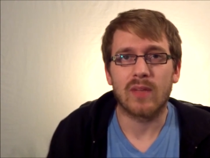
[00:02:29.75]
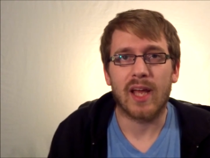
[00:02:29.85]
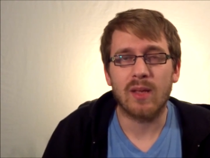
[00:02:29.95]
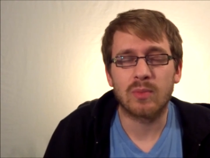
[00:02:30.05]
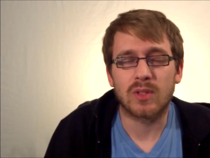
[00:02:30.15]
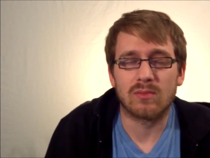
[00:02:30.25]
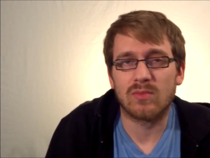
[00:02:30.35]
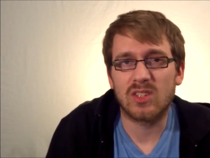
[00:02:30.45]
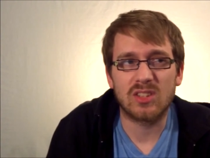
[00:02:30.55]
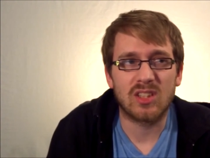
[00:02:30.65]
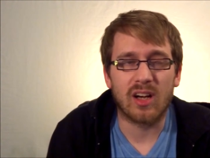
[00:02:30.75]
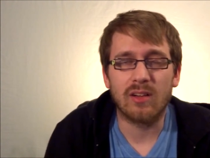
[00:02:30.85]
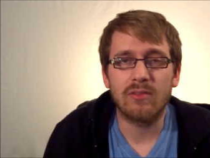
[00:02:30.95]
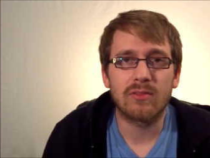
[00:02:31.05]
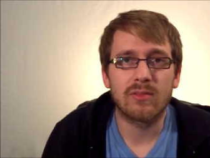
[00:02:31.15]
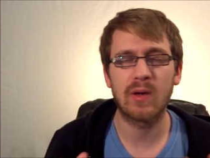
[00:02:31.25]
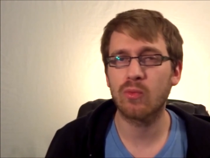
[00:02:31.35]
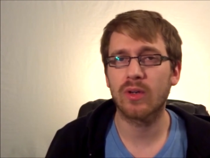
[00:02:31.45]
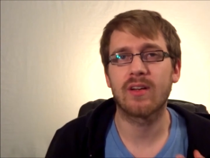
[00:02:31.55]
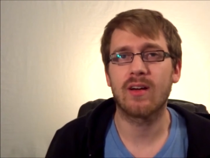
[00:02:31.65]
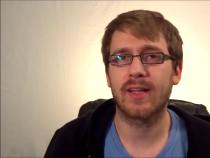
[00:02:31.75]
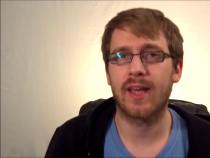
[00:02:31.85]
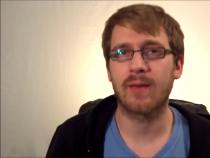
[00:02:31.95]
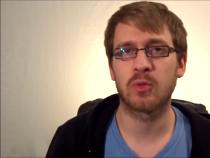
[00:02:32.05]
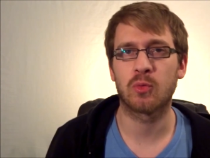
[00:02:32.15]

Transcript: apes and stuff, but we're not apes.